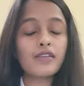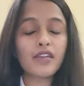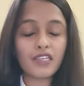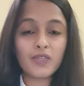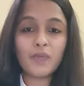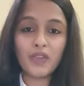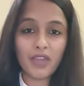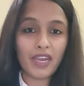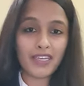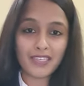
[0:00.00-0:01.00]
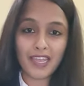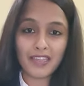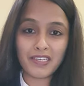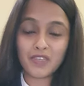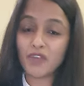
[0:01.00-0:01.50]
Trust me when I
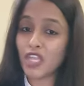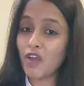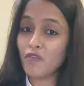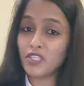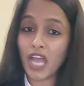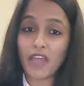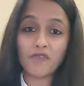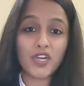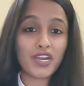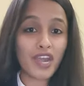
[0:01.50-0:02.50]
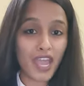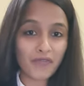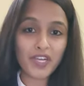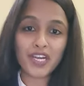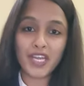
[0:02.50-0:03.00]
say this, without which I would
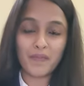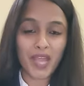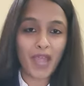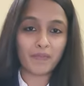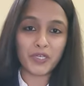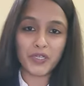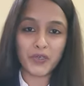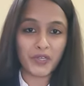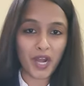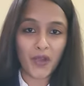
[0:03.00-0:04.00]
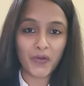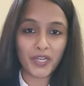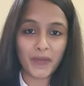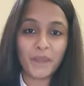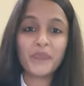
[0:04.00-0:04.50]
never clear my aptitude
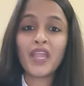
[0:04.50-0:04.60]
round.